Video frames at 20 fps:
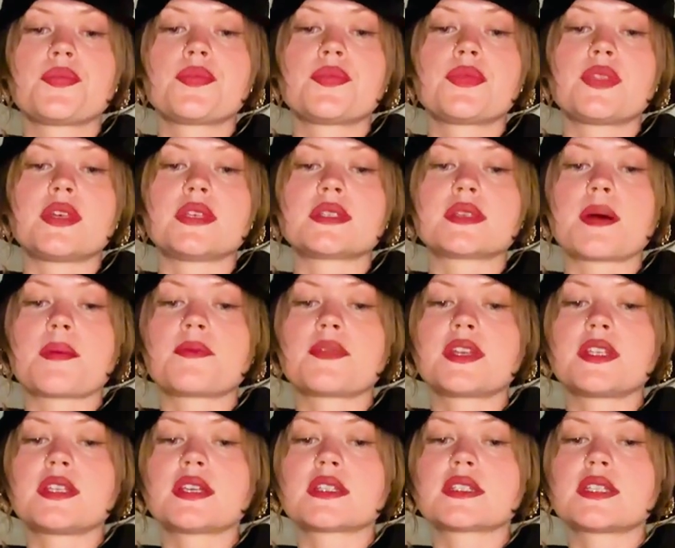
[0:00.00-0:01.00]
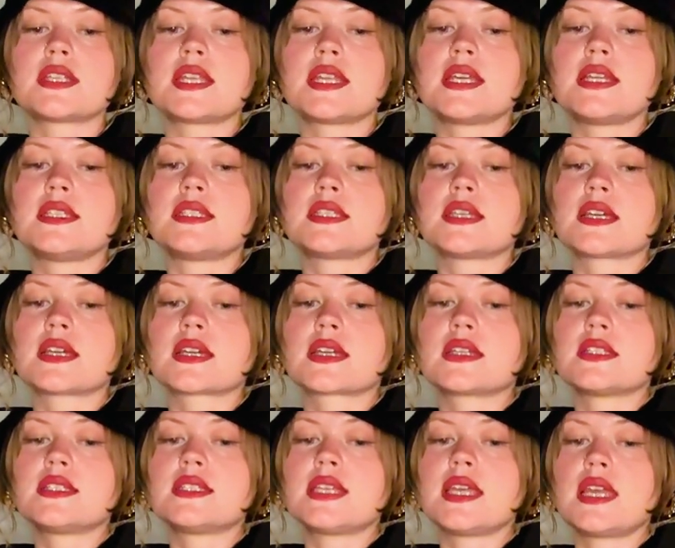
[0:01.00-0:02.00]
that something doesn't need to
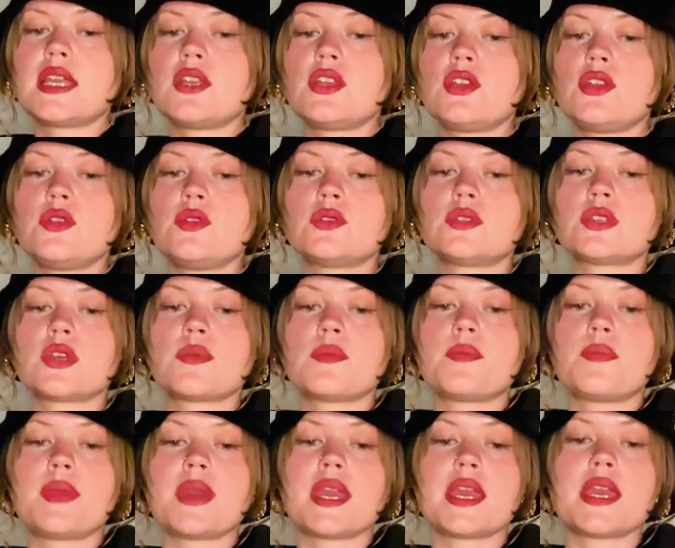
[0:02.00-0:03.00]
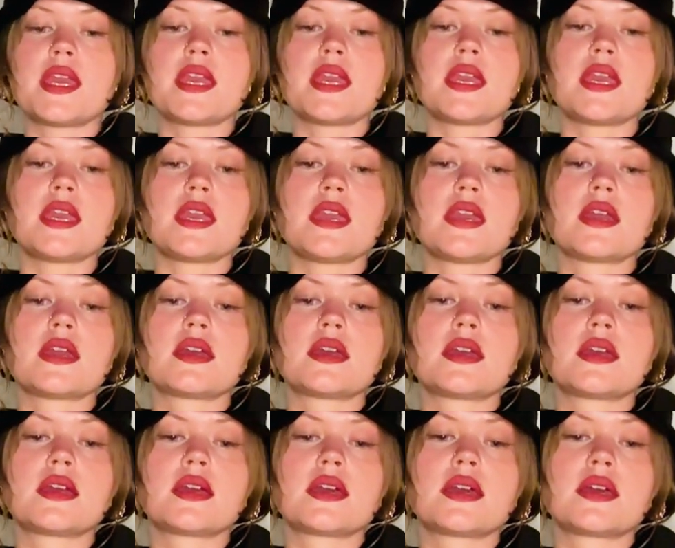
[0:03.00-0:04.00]
continue to be
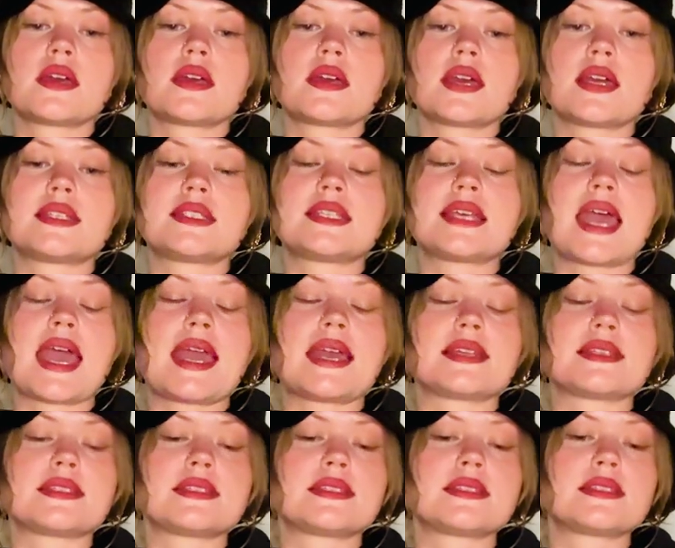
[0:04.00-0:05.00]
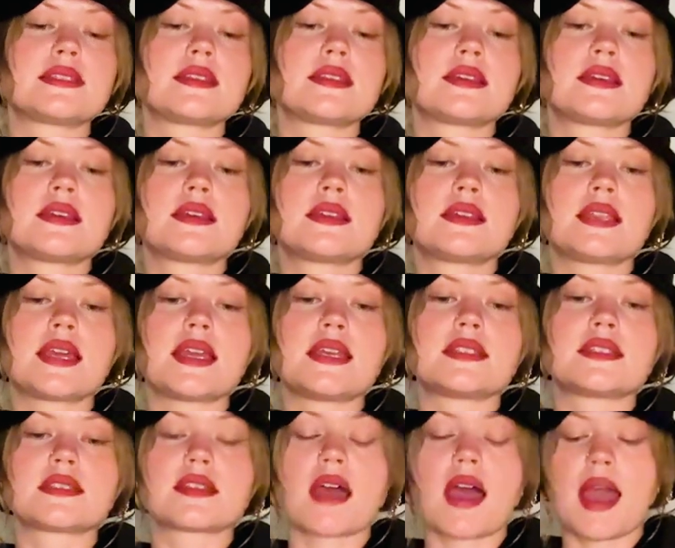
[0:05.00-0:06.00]
a test, that
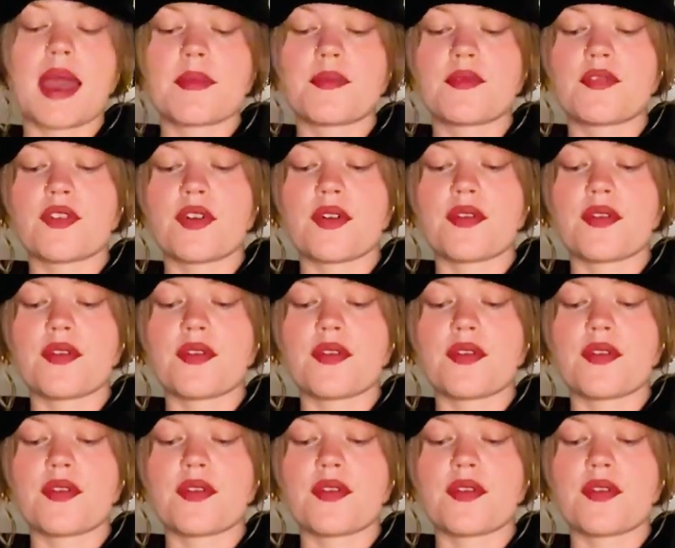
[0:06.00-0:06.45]
it's time for